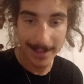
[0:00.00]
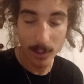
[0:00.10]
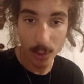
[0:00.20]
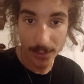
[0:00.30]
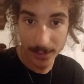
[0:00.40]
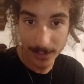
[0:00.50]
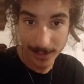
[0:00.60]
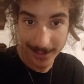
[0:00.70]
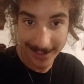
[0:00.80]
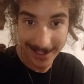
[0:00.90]
or
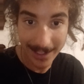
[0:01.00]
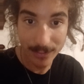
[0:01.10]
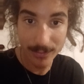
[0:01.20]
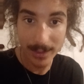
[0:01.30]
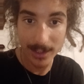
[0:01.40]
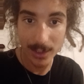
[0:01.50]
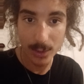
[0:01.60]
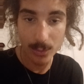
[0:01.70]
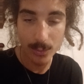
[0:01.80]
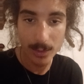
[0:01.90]
they're gifting
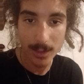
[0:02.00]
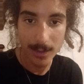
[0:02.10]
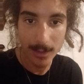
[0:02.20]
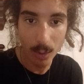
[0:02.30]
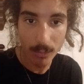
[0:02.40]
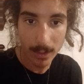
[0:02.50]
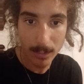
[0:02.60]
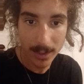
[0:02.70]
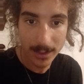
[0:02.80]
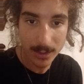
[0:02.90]
you low
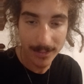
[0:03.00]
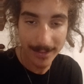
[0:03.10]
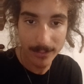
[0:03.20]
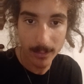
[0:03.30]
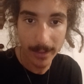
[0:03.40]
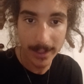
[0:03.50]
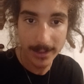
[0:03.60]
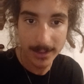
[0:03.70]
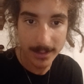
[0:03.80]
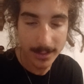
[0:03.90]
vibrational
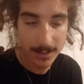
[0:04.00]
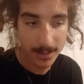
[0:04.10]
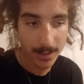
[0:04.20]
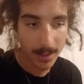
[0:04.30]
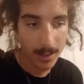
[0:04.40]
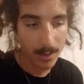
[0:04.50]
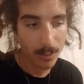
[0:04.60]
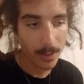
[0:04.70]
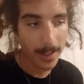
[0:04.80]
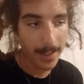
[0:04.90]
informations
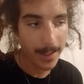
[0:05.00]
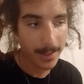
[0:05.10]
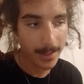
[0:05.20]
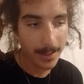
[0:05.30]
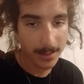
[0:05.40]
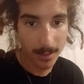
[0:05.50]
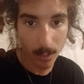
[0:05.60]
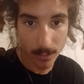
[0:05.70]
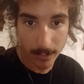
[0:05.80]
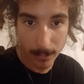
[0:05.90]
right and these
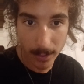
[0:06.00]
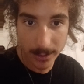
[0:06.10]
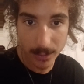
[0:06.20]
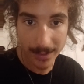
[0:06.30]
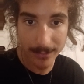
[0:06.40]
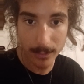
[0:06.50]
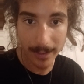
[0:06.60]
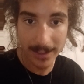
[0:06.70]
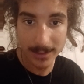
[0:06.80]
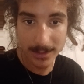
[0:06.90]
lower vibrational
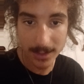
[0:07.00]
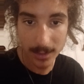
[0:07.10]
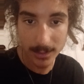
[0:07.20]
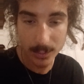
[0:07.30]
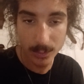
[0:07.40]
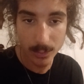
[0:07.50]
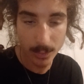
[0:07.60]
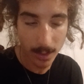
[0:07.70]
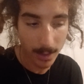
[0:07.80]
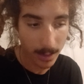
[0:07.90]
information start
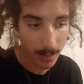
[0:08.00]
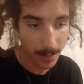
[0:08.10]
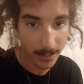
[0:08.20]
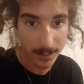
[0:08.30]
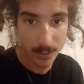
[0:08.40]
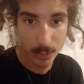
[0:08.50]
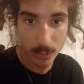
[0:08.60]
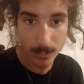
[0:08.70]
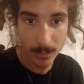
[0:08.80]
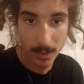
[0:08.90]
to uh,
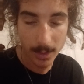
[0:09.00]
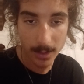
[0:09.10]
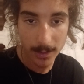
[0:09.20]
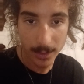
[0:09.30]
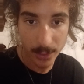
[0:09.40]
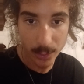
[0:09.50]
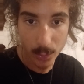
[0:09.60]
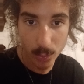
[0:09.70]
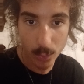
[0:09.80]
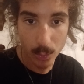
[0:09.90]
consume
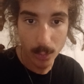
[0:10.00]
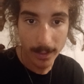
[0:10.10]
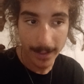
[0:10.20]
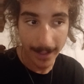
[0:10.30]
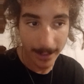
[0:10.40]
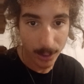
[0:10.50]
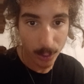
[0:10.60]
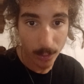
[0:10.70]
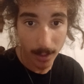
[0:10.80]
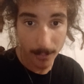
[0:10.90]
you and
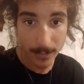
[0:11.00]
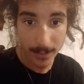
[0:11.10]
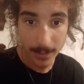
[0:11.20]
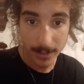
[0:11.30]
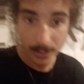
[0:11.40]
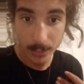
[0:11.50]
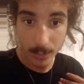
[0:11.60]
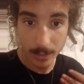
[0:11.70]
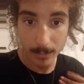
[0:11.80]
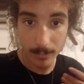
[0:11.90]
corrupt
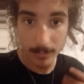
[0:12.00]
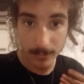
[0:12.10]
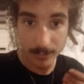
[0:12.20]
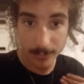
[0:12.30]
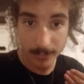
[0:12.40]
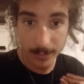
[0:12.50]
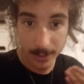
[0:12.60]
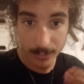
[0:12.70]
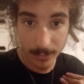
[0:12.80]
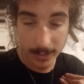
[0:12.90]
your
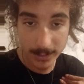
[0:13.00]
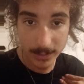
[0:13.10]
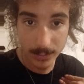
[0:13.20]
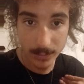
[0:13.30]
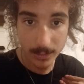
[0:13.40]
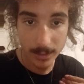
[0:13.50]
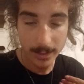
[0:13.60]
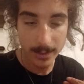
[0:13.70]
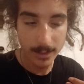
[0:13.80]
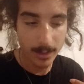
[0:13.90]
your vessel
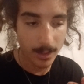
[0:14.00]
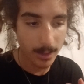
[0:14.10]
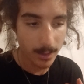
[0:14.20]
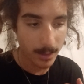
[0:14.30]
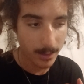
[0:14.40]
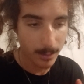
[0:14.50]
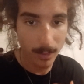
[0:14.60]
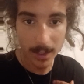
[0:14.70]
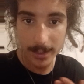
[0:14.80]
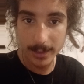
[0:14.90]
your uh, your
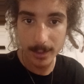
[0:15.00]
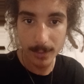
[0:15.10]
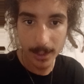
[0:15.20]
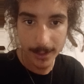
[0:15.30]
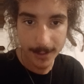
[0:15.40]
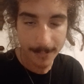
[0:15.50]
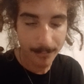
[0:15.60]
body and your mind